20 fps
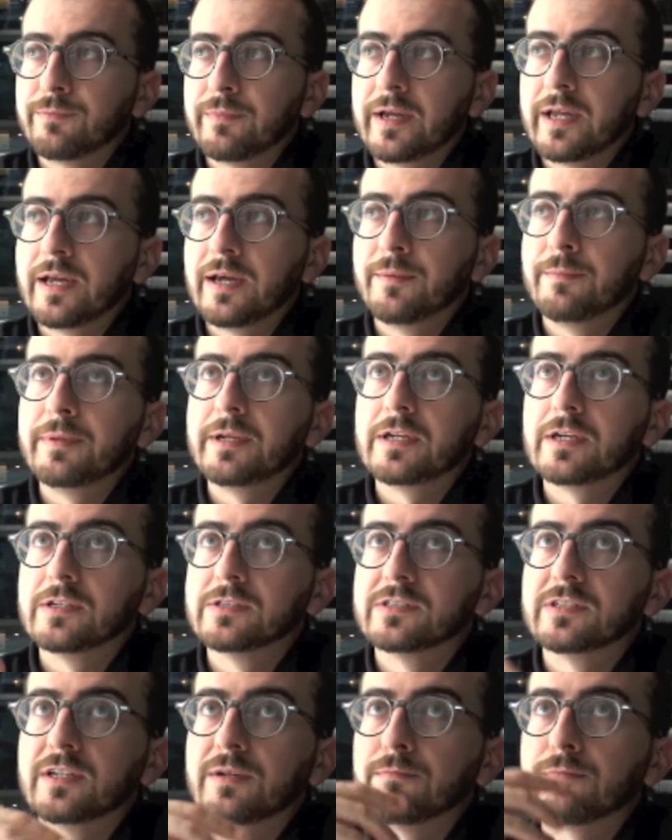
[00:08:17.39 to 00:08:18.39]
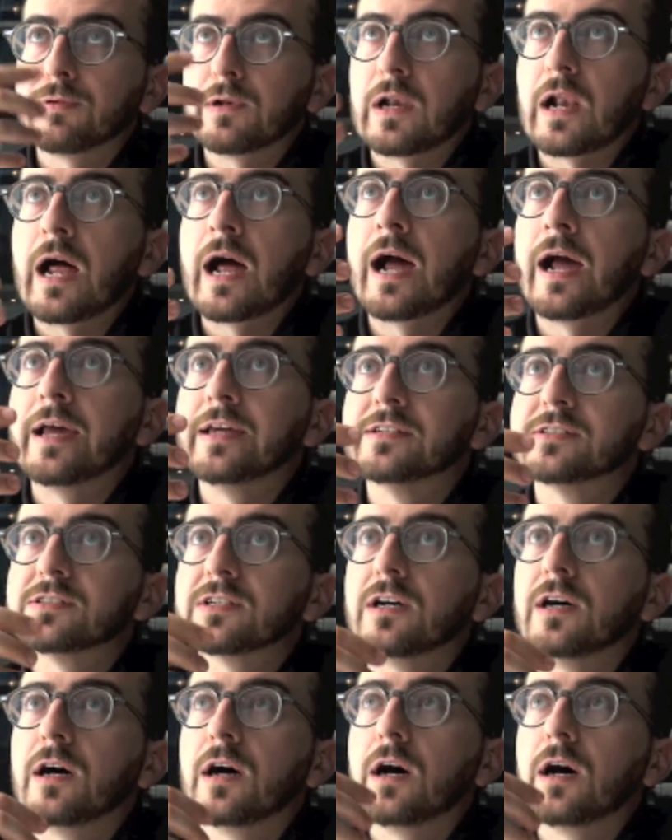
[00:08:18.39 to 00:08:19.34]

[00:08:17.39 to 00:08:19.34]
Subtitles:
man, because it implies